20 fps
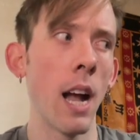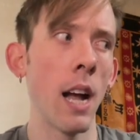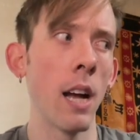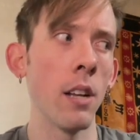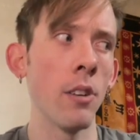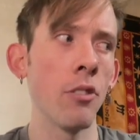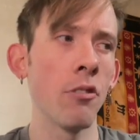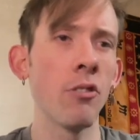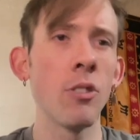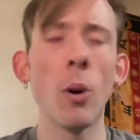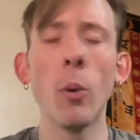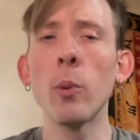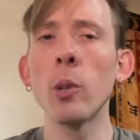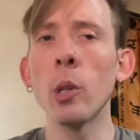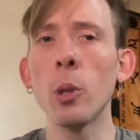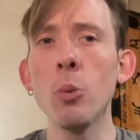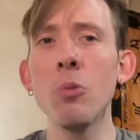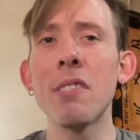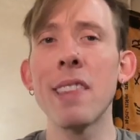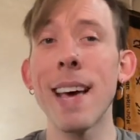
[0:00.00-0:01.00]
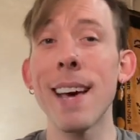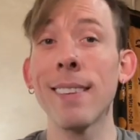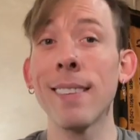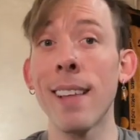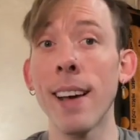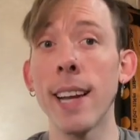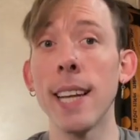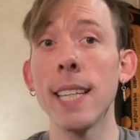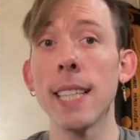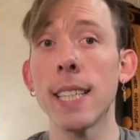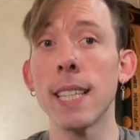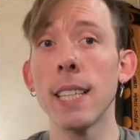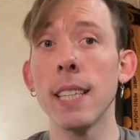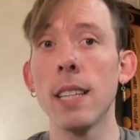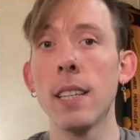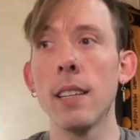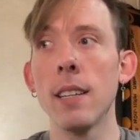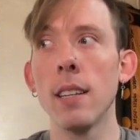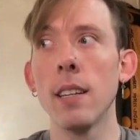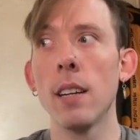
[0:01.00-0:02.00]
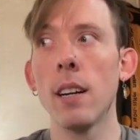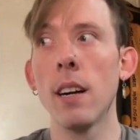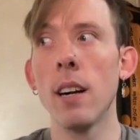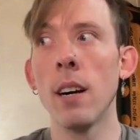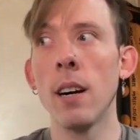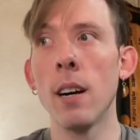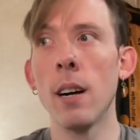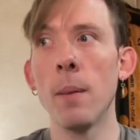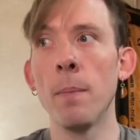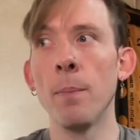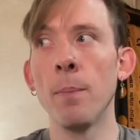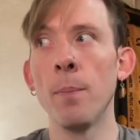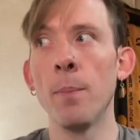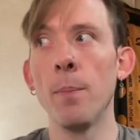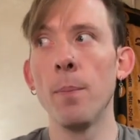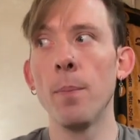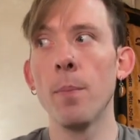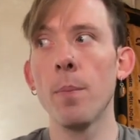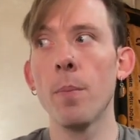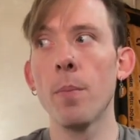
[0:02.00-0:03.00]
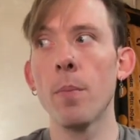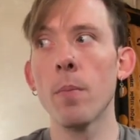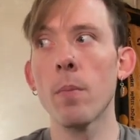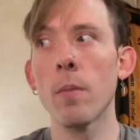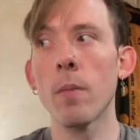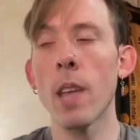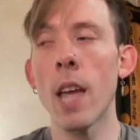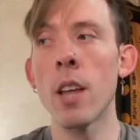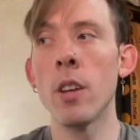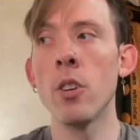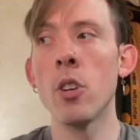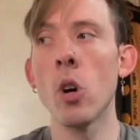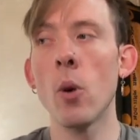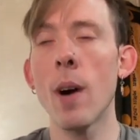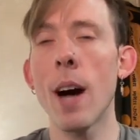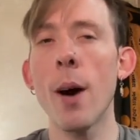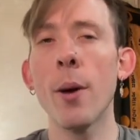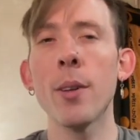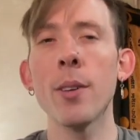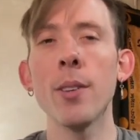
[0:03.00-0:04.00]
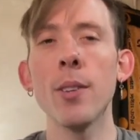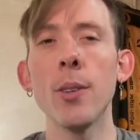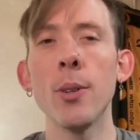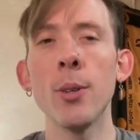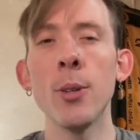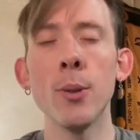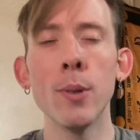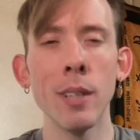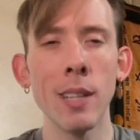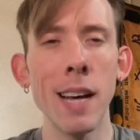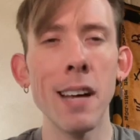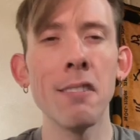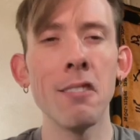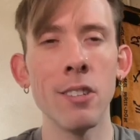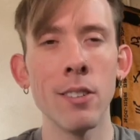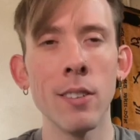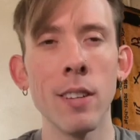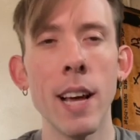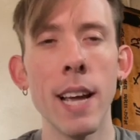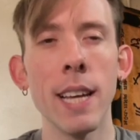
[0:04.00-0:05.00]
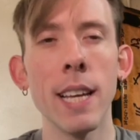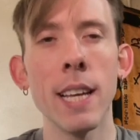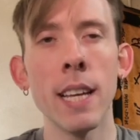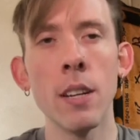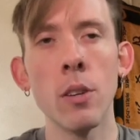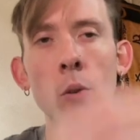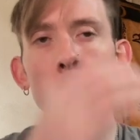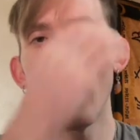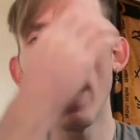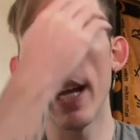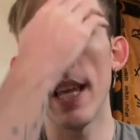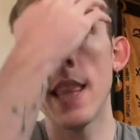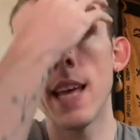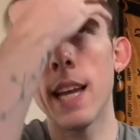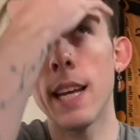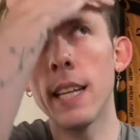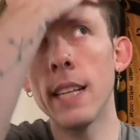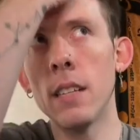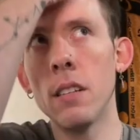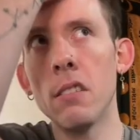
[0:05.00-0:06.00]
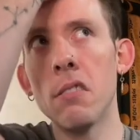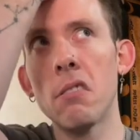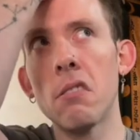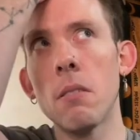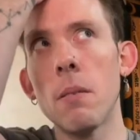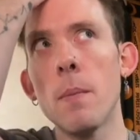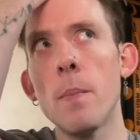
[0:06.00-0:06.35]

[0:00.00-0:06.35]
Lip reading: Just don't lose that light. And know how to utilize your light in a way that is